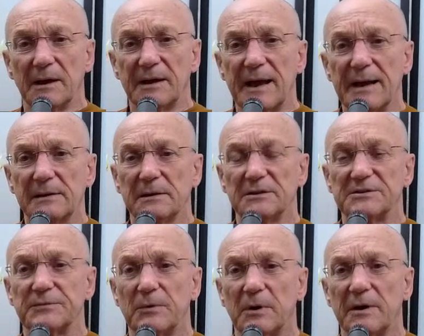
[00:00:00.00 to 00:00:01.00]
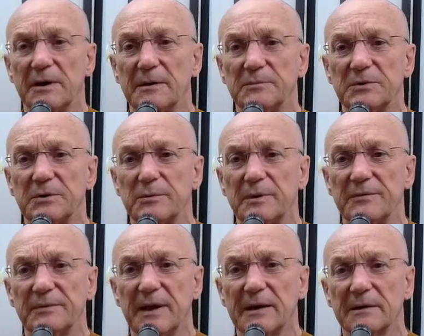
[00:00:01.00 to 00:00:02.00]
catalyst for him to
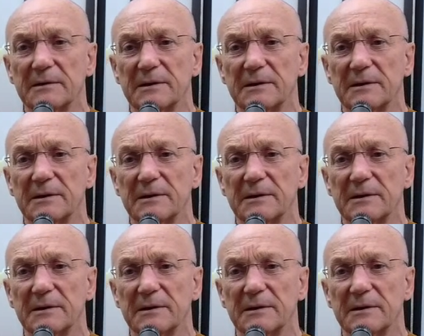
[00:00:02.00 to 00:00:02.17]
reflect